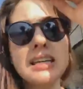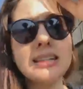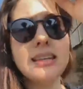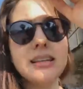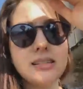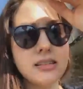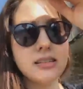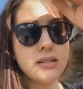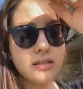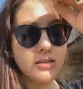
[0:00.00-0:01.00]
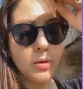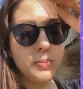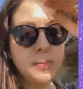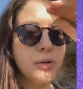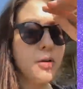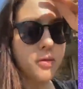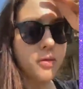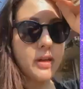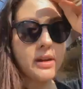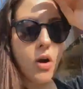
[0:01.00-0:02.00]
6 is, so people often
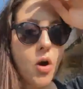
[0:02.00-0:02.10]
think,